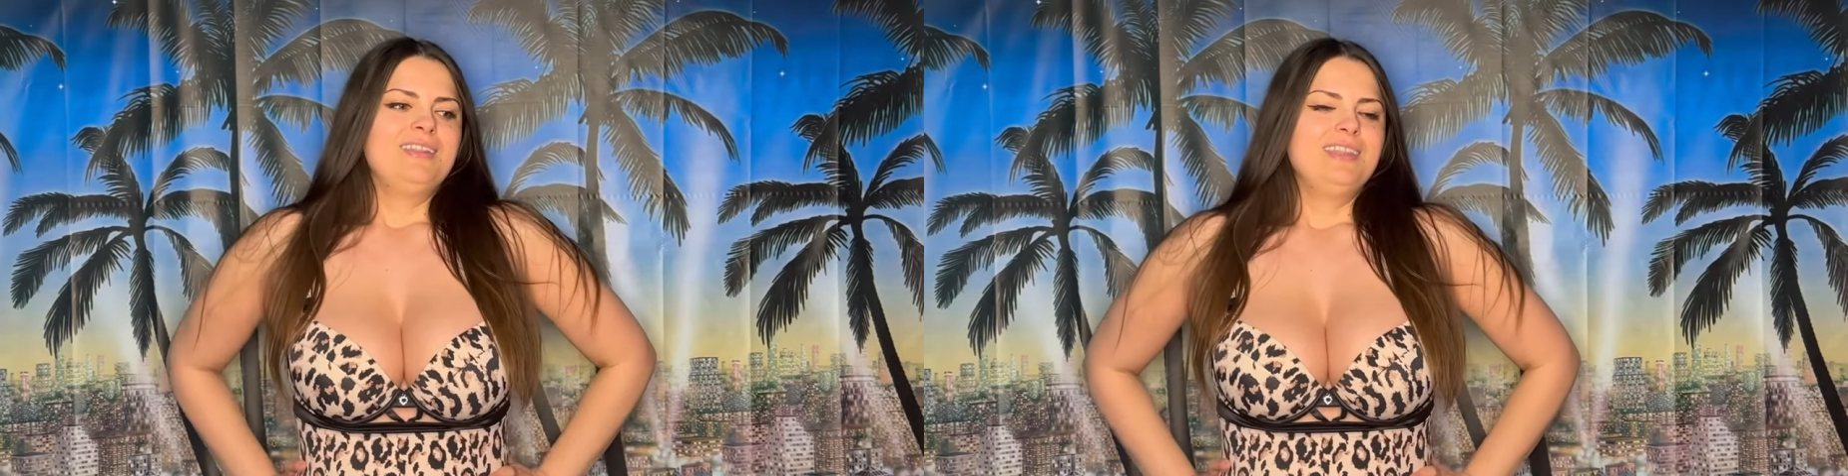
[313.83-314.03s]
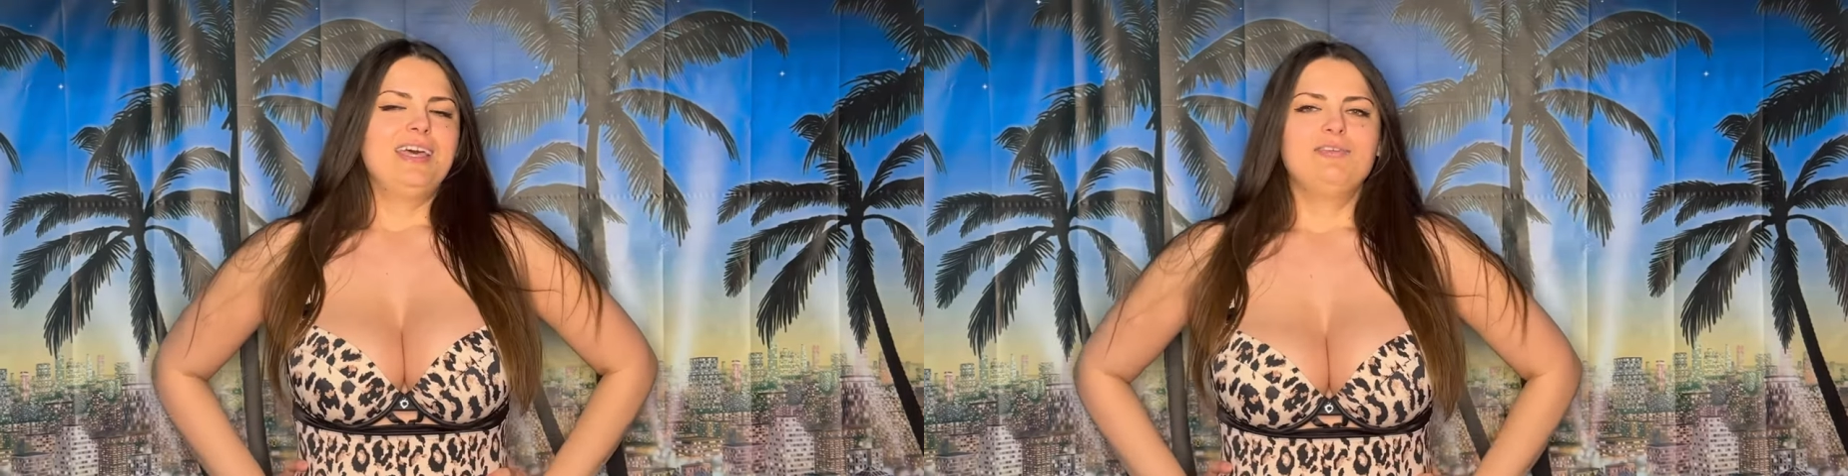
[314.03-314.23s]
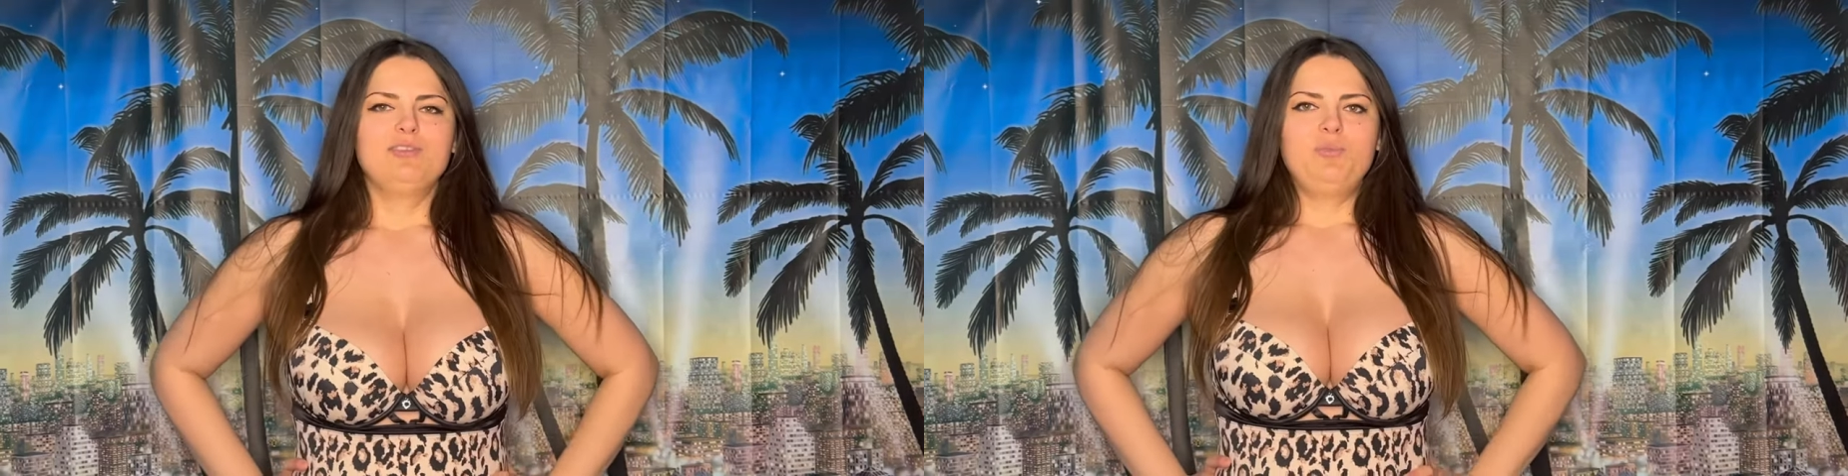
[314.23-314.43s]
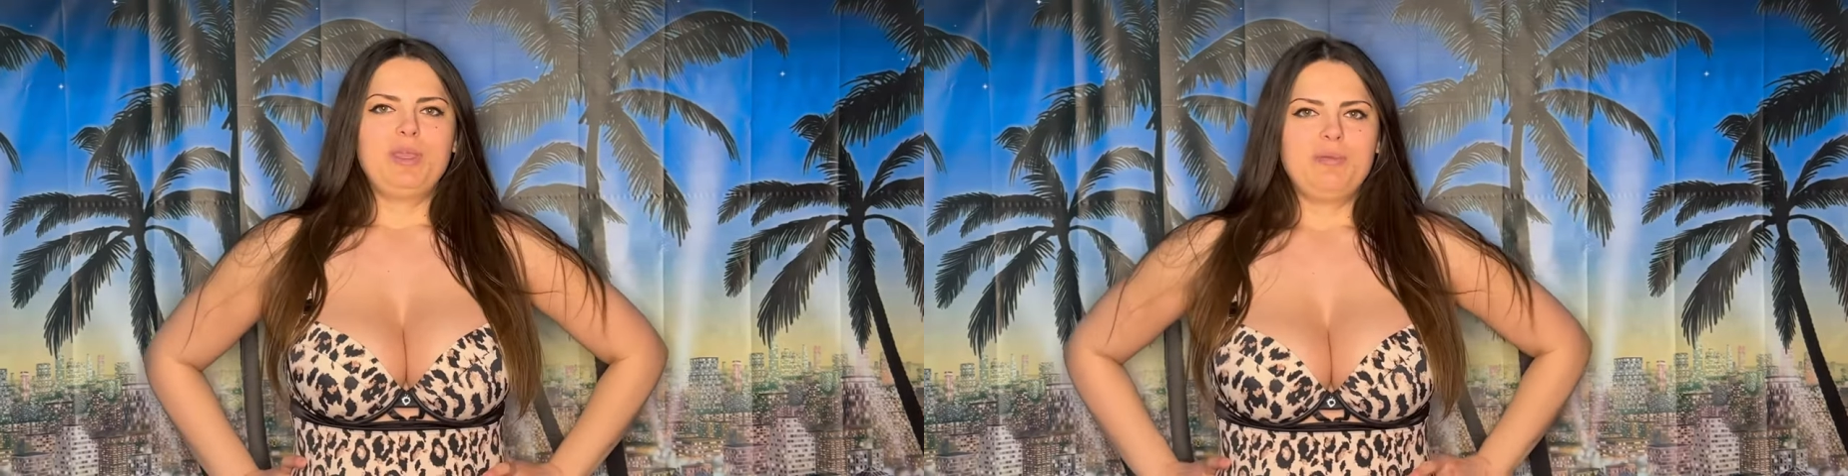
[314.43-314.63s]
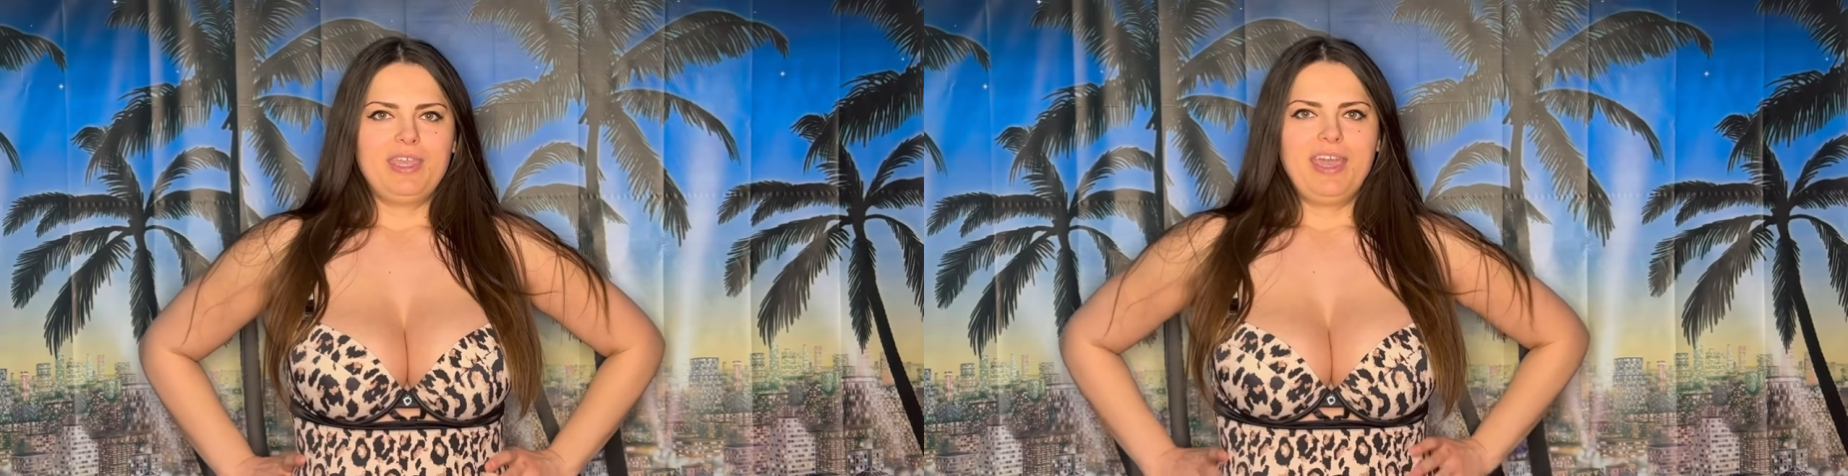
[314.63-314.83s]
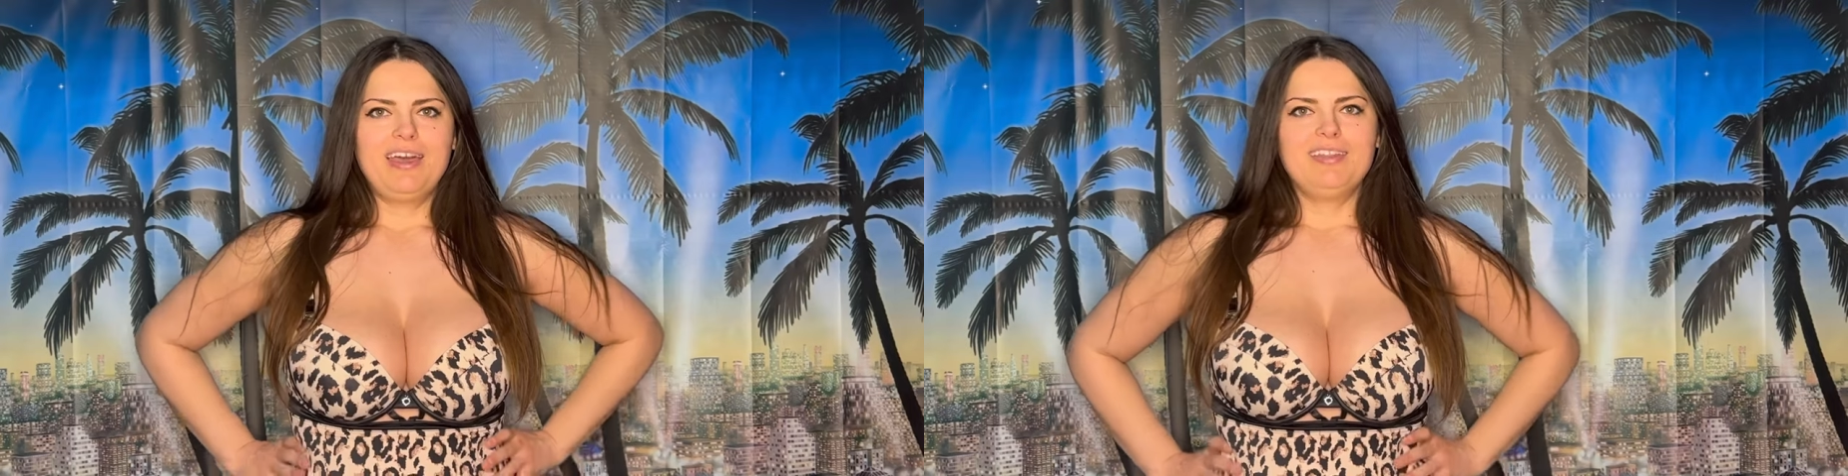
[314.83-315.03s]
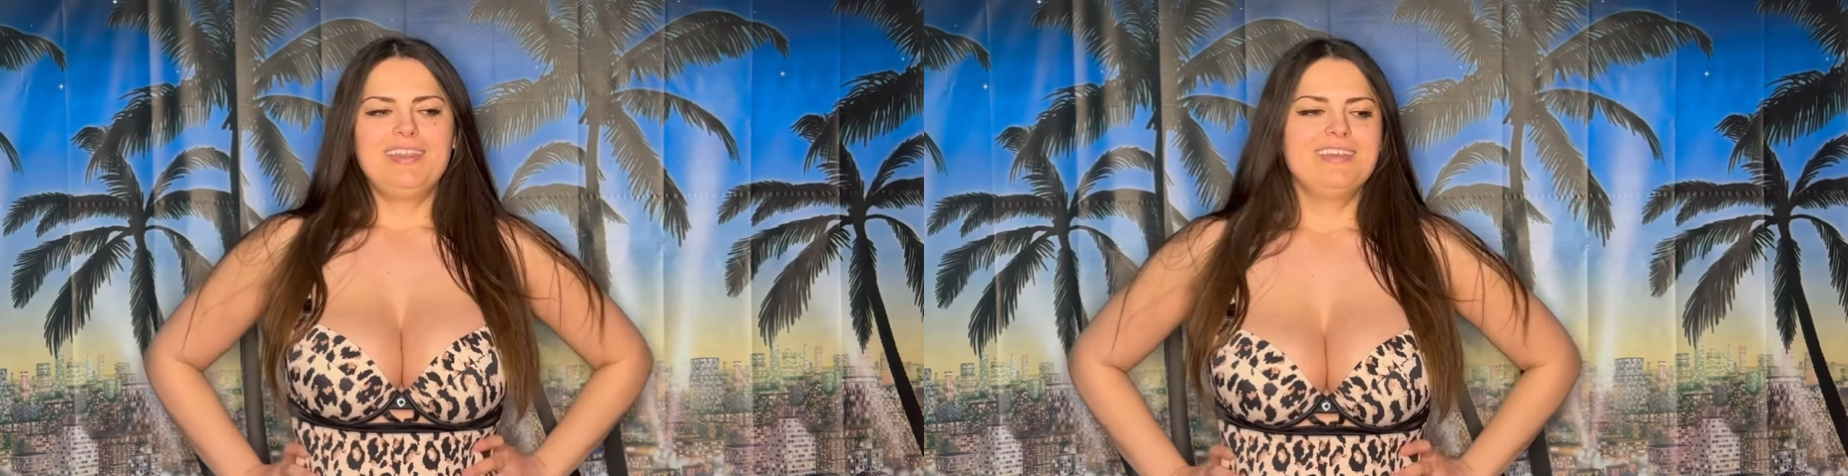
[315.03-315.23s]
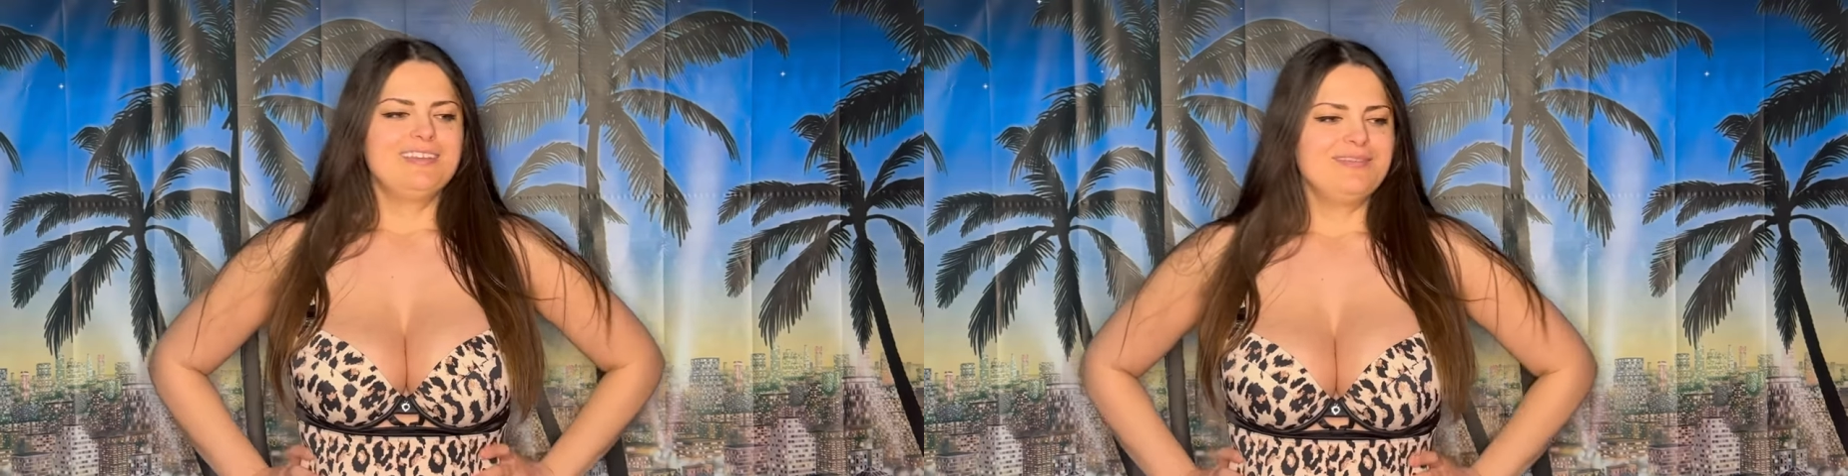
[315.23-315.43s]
That was baby Callie.